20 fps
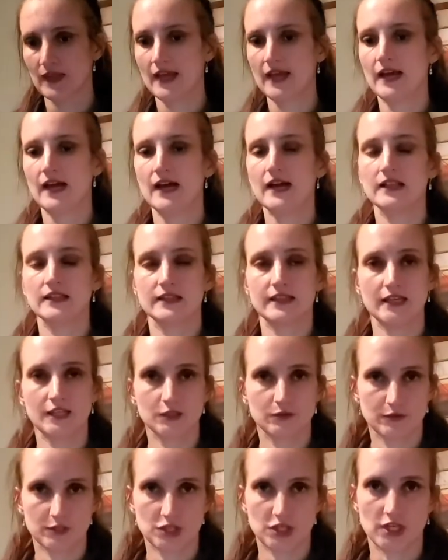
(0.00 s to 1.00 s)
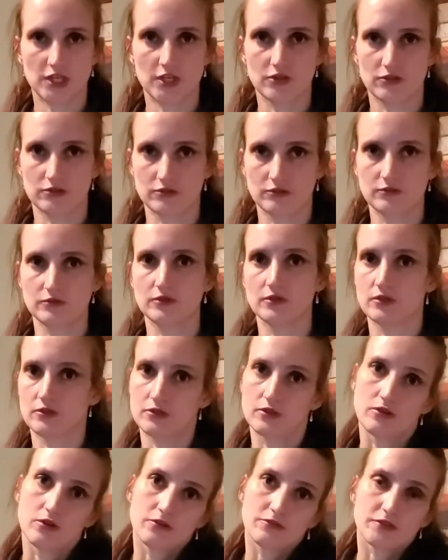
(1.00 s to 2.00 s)
Language can
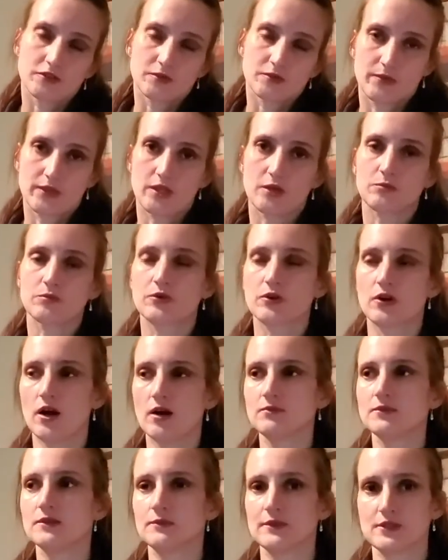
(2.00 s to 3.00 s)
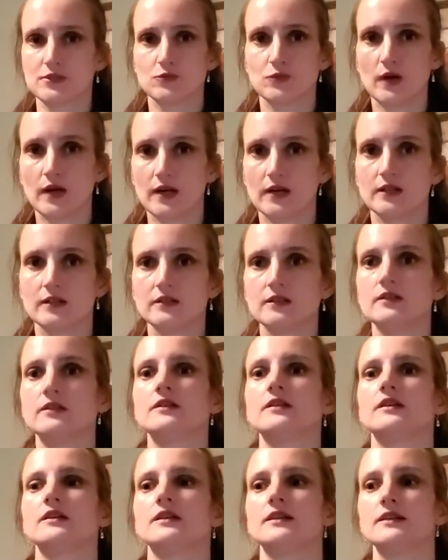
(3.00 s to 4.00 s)
often be a problem as well.
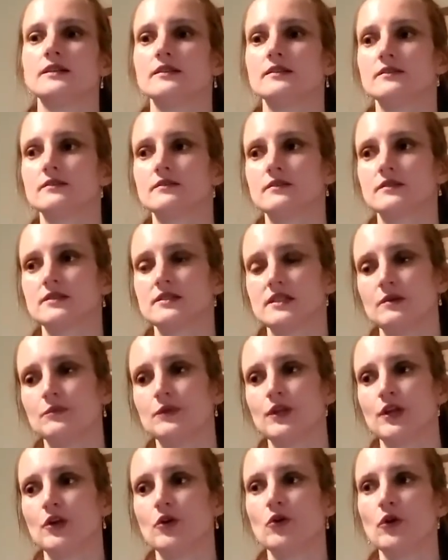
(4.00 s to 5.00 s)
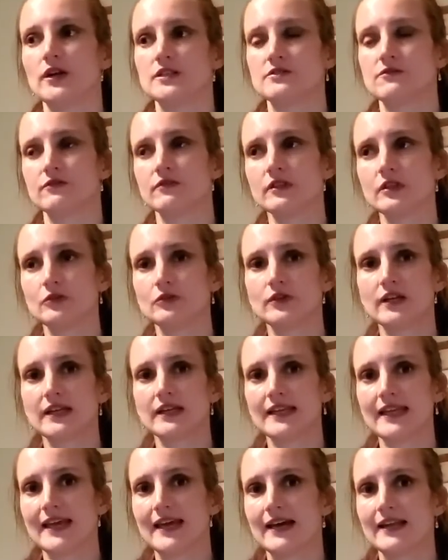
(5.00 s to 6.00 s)
Somebody who has flown in
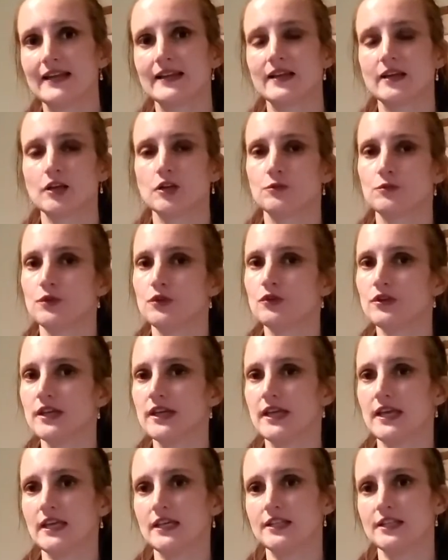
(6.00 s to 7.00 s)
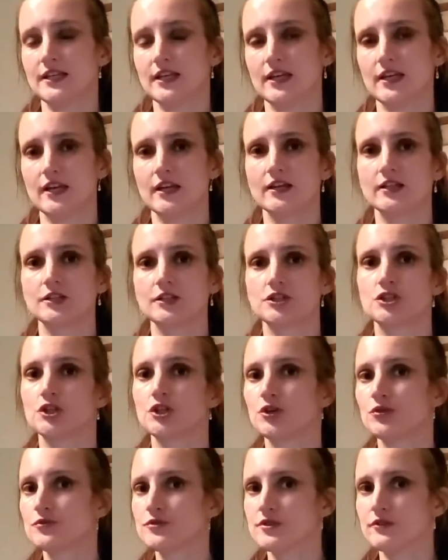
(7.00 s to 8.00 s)
Canada, communicated in English,
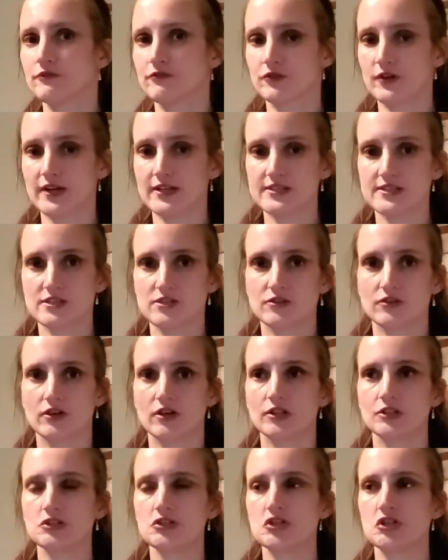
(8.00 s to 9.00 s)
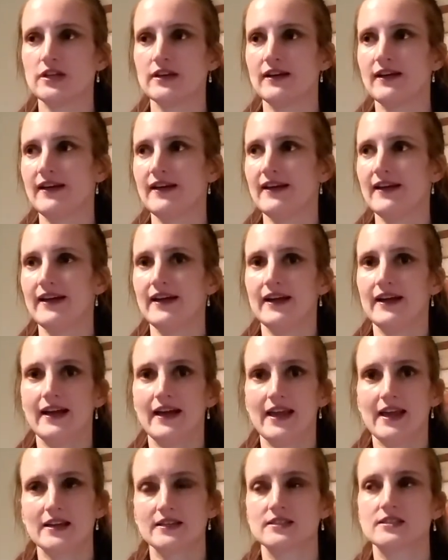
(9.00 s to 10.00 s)
knows the phraseology,
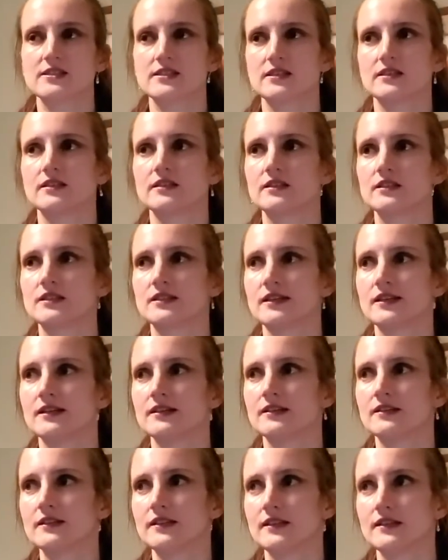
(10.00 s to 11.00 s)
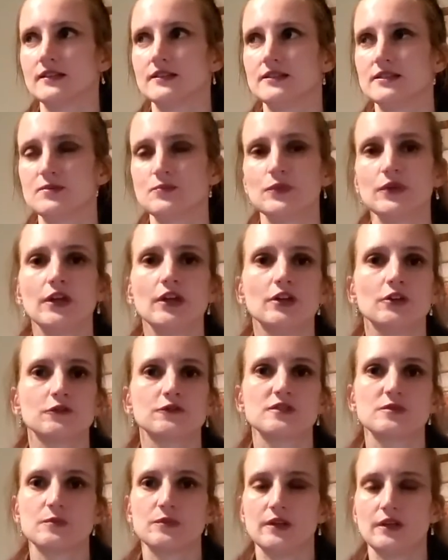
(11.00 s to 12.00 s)
accent, the speed of
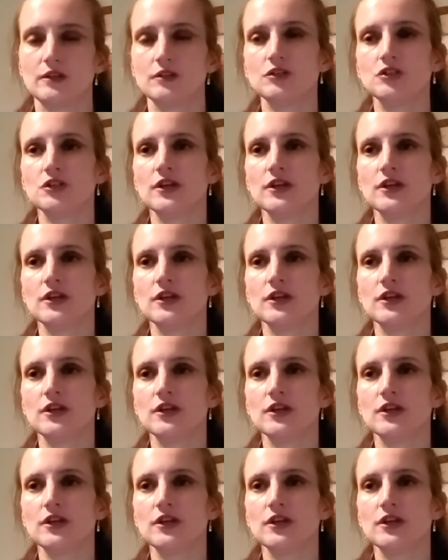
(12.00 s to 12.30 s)
speech